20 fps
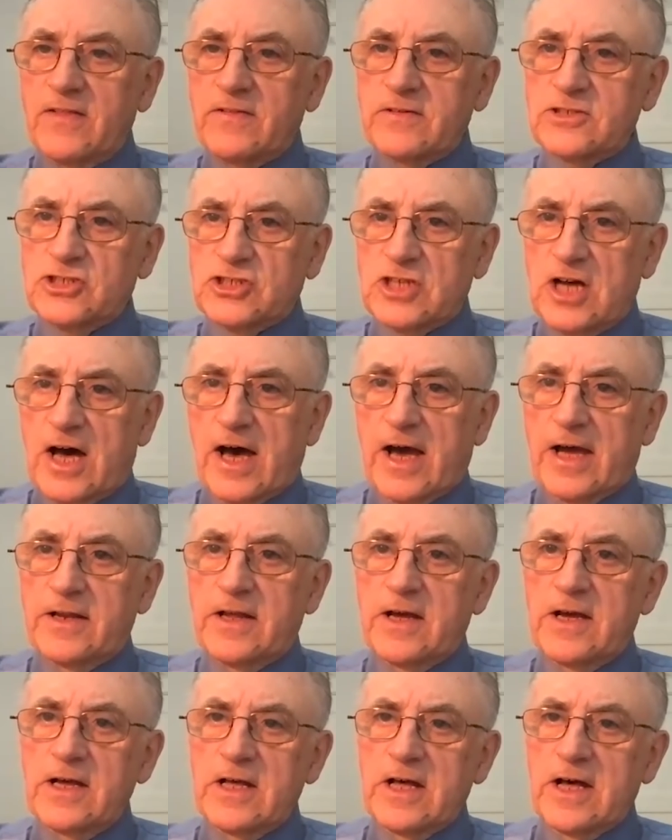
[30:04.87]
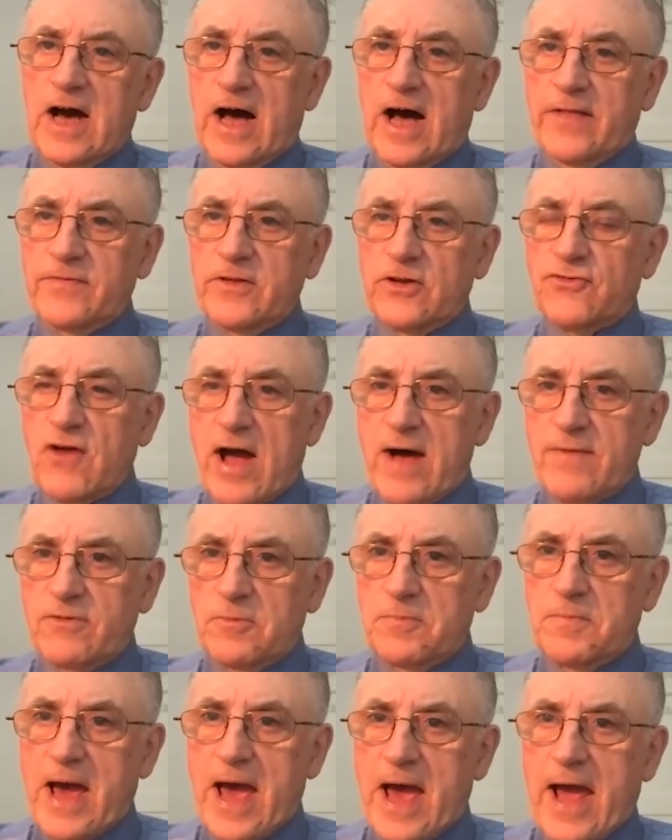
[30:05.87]
other side, on the
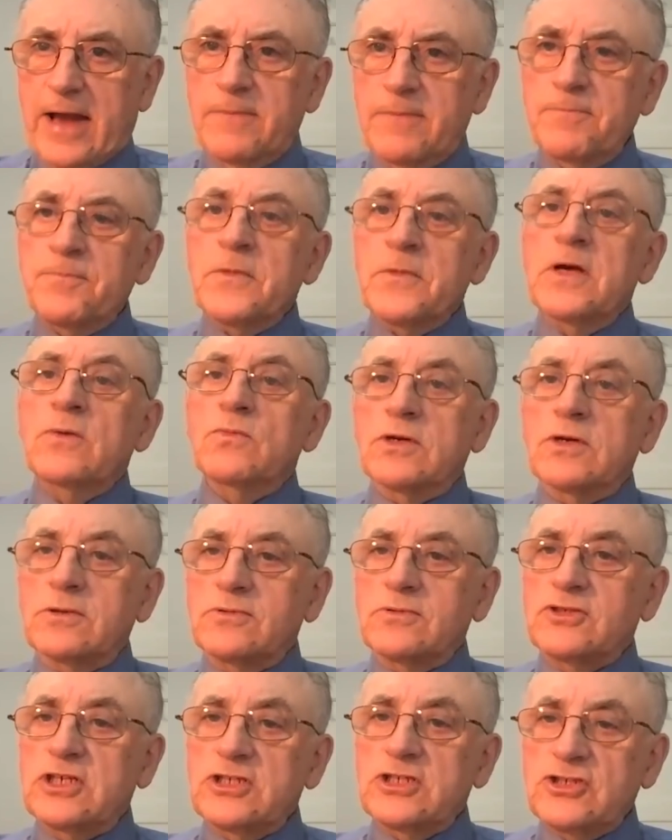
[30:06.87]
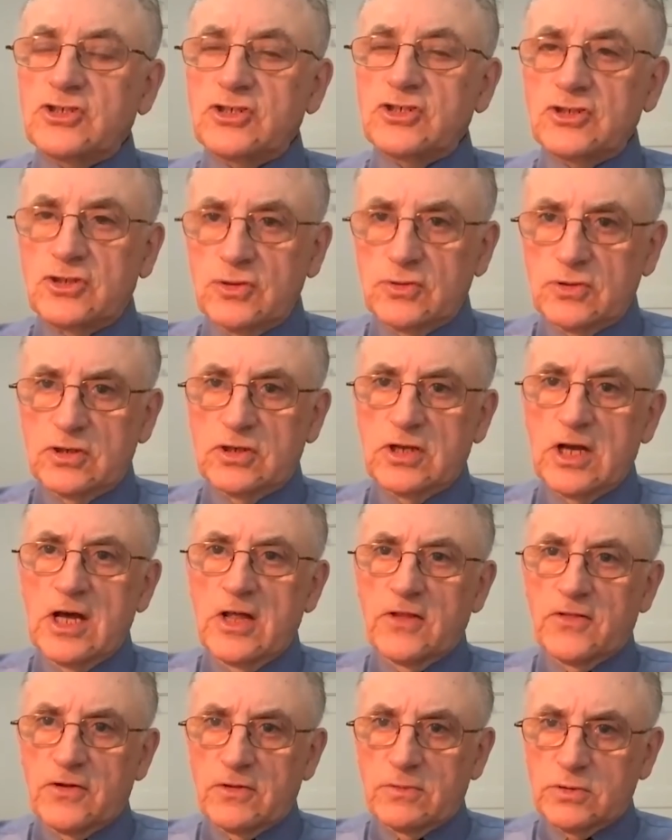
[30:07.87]
travel ban, when it was instituted,
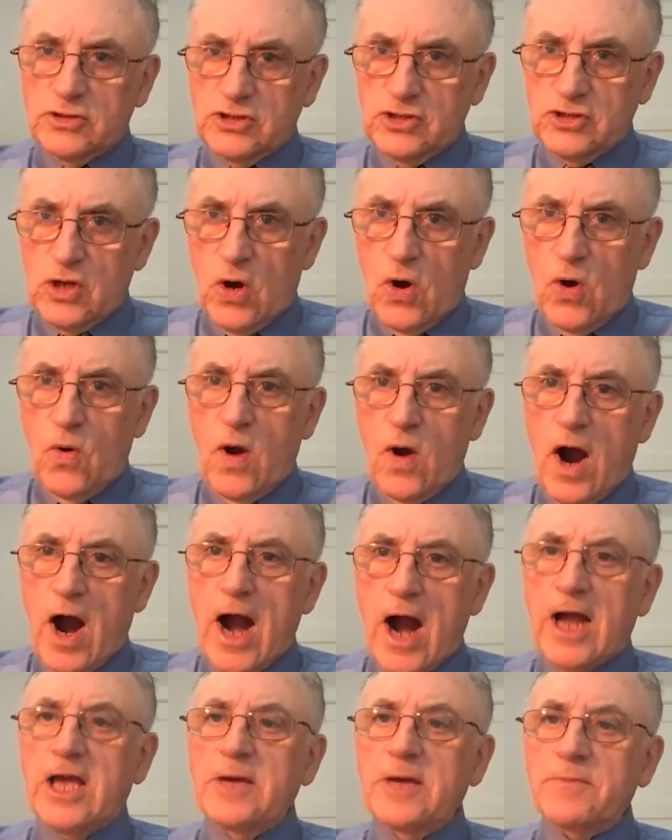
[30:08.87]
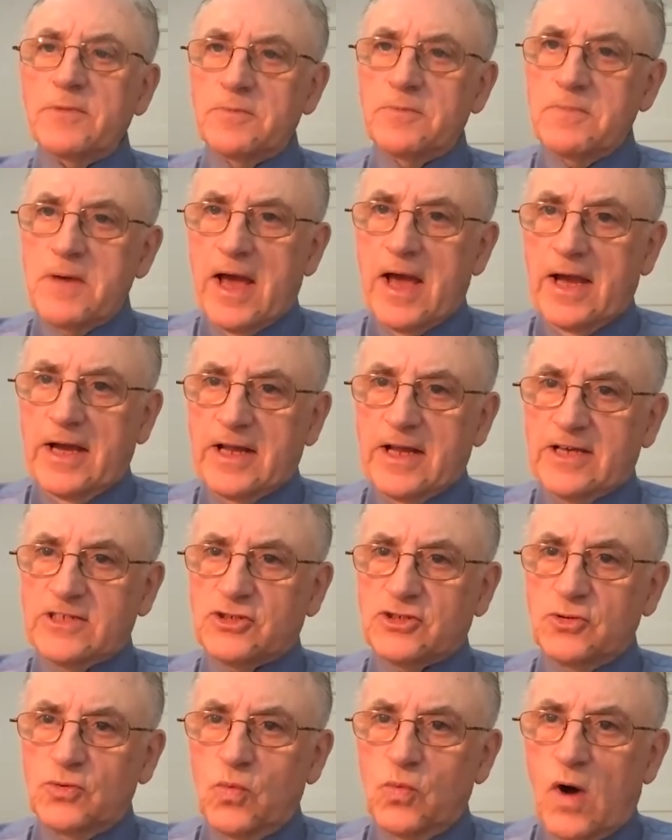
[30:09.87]
there was no argument made
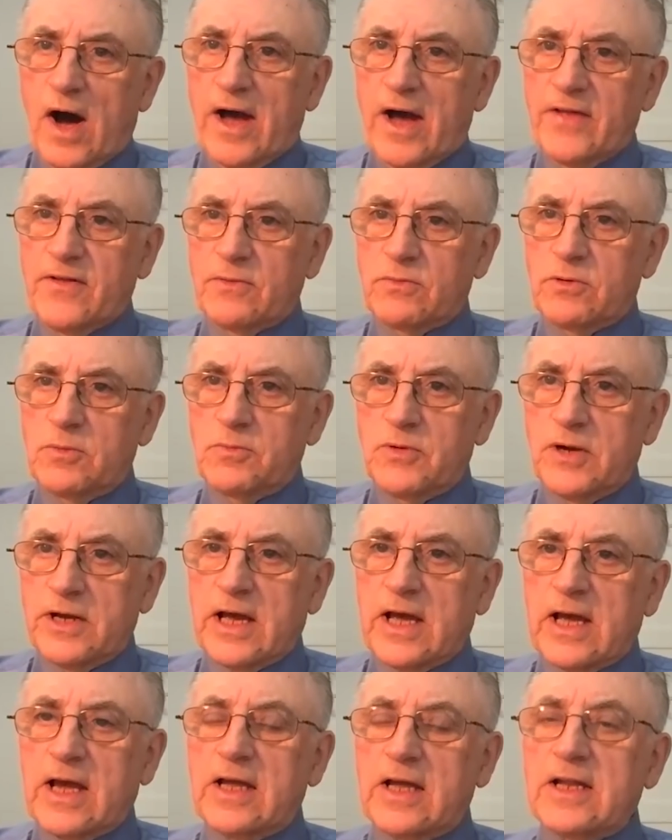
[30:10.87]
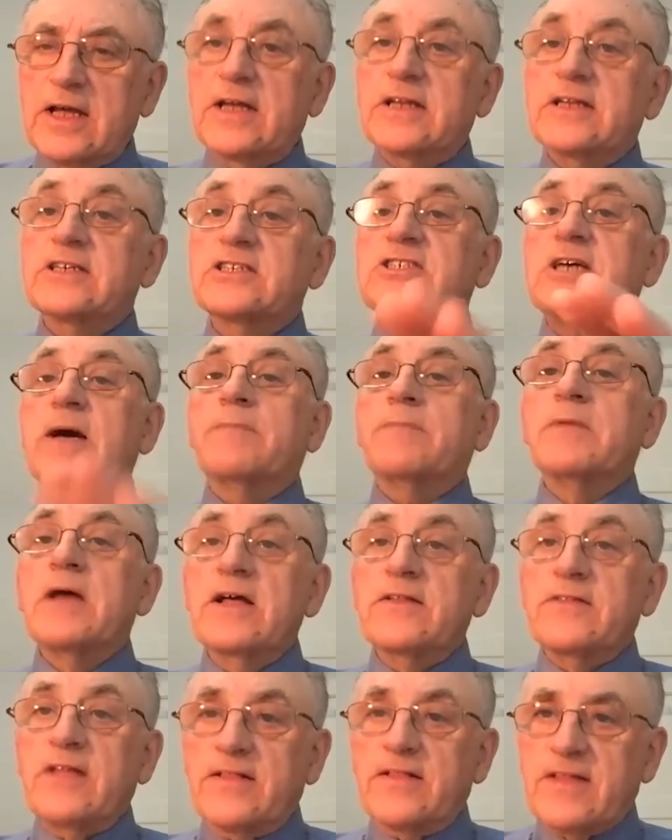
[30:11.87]
as to why they were bringing it in, except
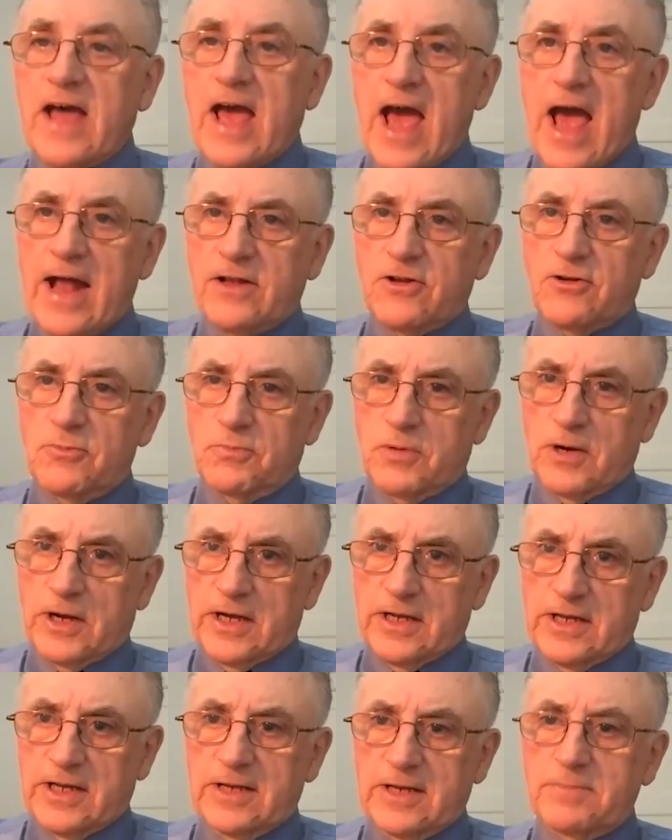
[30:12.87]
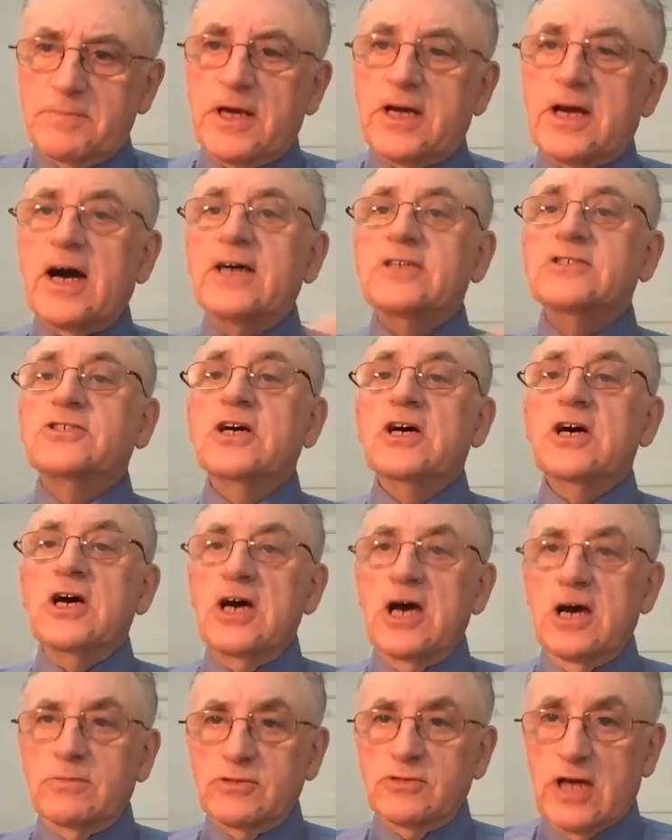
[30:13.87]
that they had to bring it in because
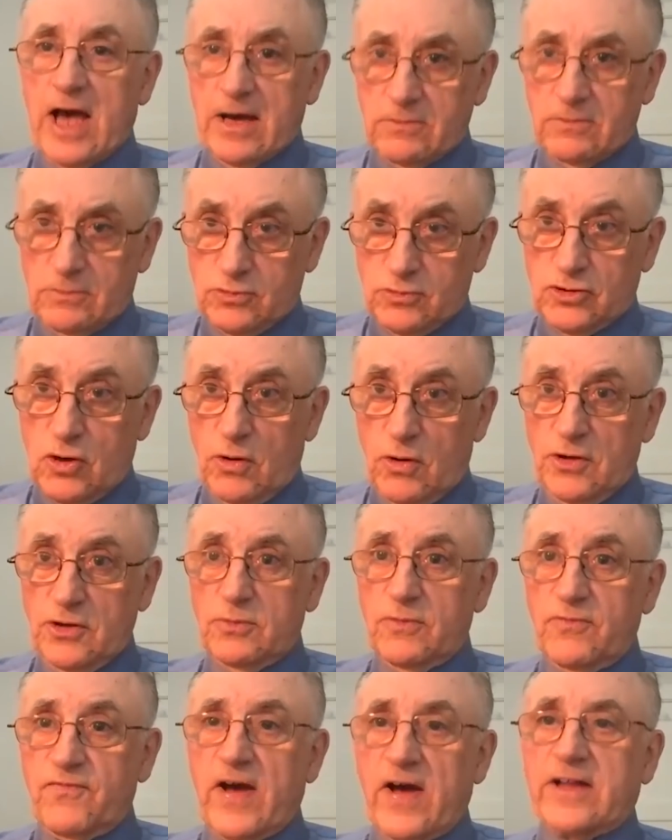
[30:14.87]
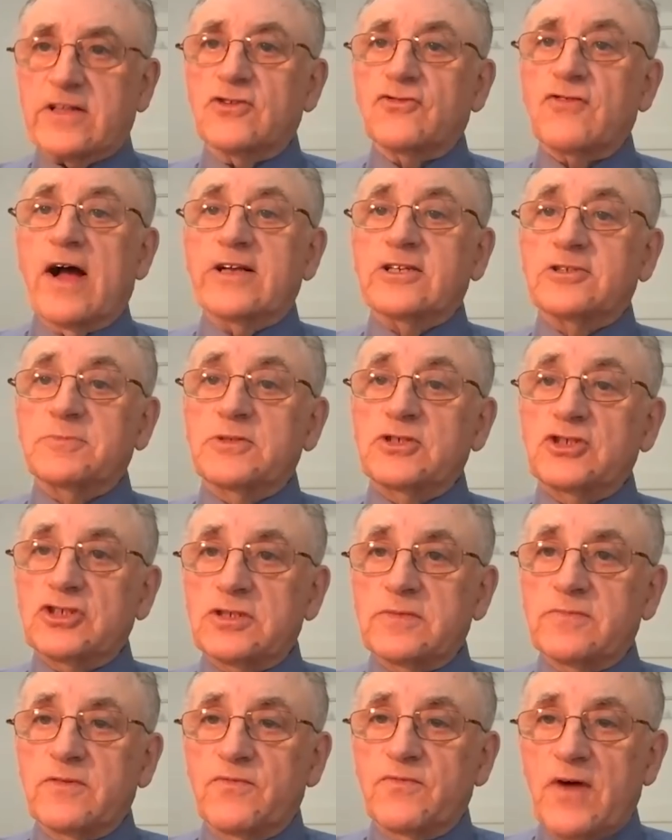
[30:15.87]
it was going to affect the
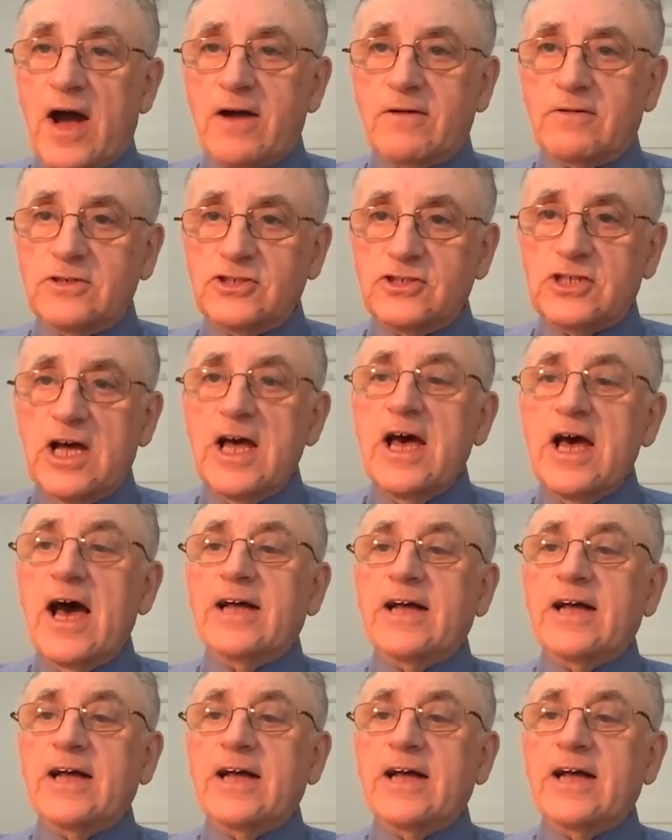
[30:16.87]
transmission of the virus.